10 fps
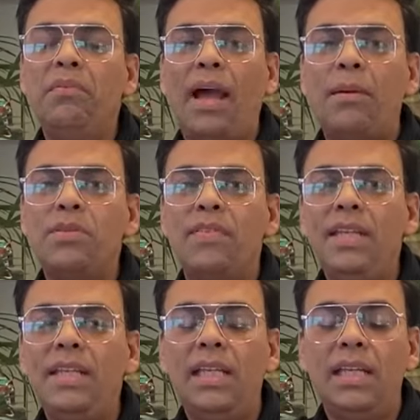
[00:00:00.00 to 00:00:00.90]
I was
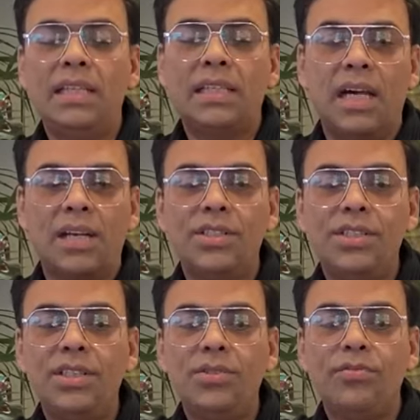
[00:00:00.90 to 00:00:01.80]
very
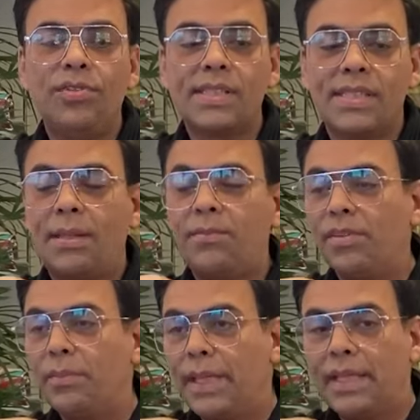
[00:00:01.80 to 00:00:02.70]
encouraging to first-time
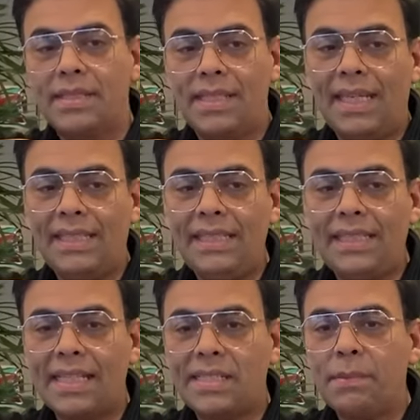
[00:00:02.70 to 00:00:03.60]
filmmakers, and I think
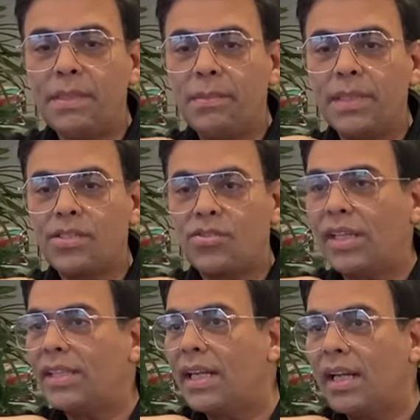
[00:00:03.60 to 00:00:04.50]
that's been the biggest
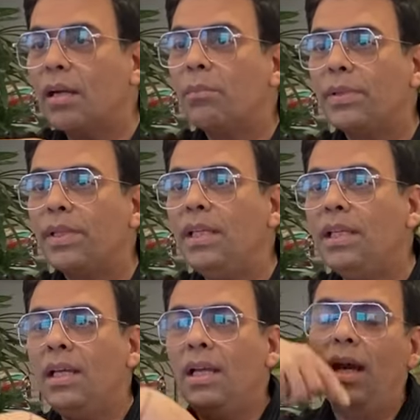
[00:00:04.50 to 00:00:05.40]
strength of our company.
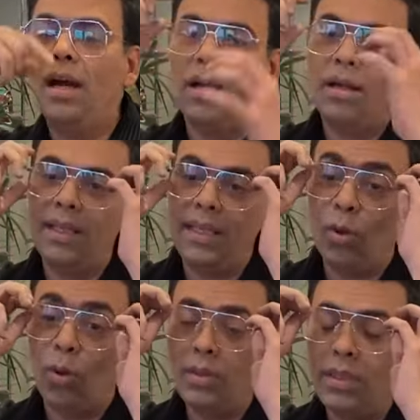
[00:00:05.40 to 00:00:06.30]
In
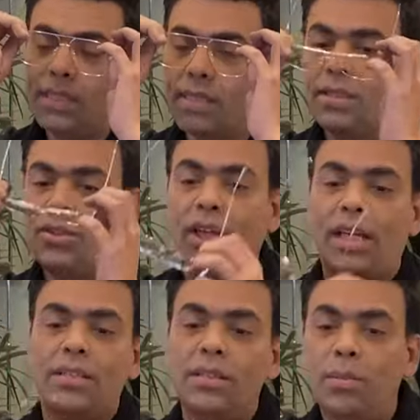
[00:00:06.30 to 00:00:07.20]
all this
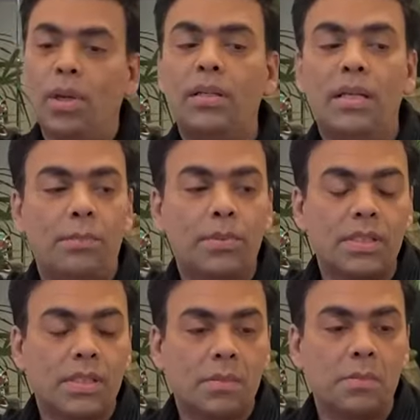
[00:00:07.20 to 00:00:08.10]
chatter about
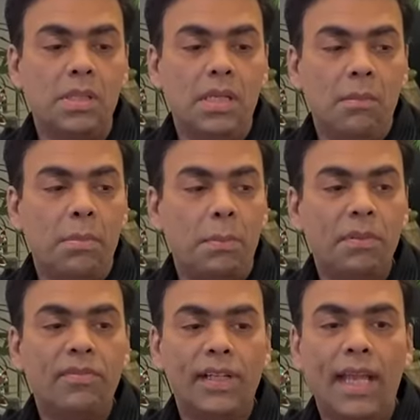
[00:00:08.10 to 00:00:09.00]
nepotism, people
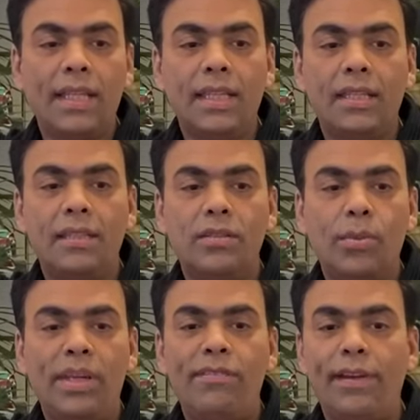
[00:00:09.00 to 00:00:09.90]
forget that the
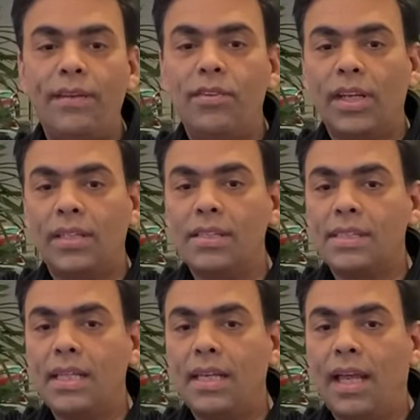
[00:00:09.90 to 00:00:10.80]
25 directors
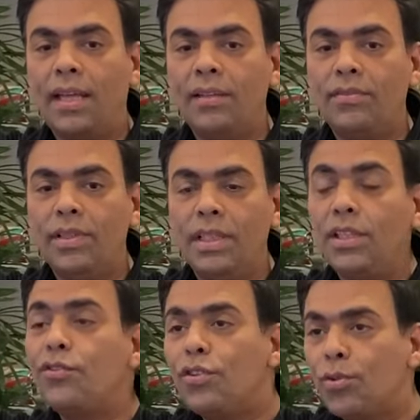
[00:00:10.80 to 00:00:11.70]
that I have
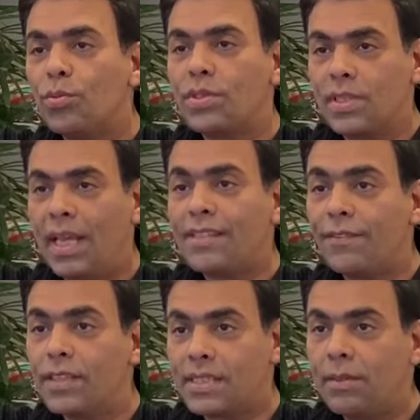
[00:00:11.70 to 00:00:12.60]
introduced as
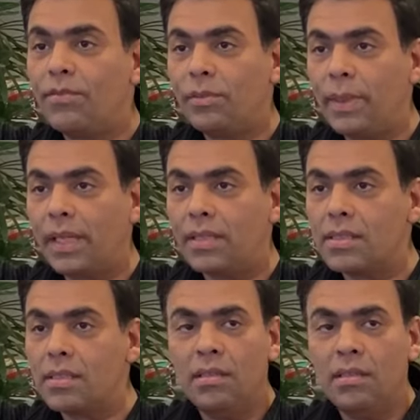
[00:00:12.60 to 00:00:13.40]
first-time filmmakers,